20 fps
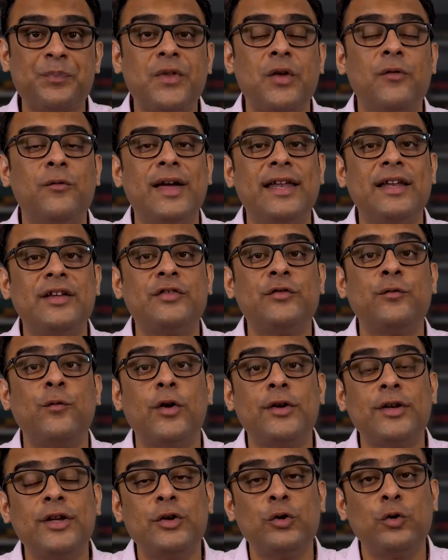whereas
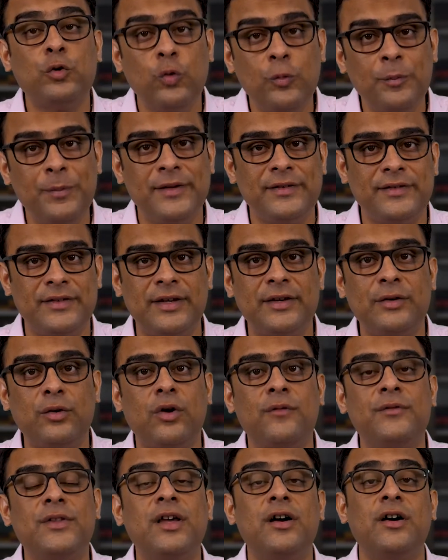42%
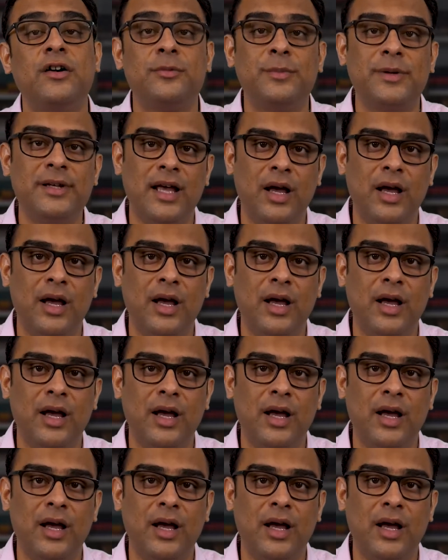of the urban